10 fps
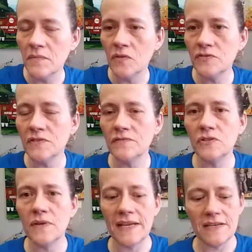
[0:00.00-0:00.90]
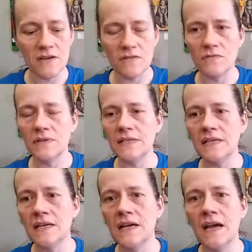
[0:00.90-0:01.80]
Most of you I know.
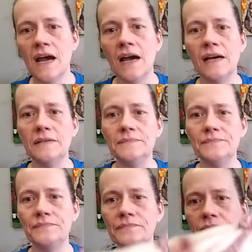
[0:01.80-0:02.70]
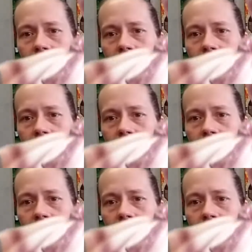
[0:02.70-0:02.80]
Um,